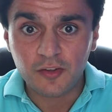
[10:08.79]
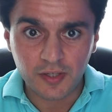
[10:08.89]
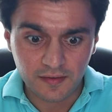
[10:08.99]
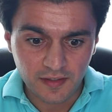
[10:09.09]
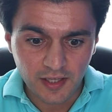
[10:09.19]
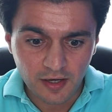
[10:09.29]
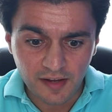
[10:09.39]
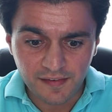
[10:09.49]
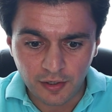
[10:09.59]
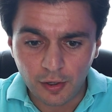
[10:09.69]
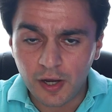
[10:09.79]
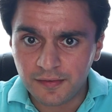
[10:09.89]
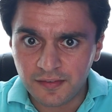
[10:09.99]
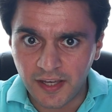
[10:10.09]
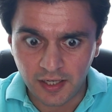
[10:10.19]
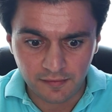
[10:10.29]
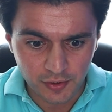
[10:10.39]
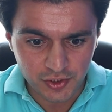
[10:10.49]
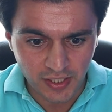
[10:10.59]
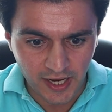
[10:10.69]
So I can see here I found an off-site
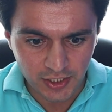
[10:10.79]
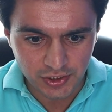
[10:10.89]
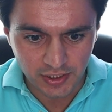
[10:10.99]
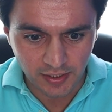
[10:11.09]
conversion action.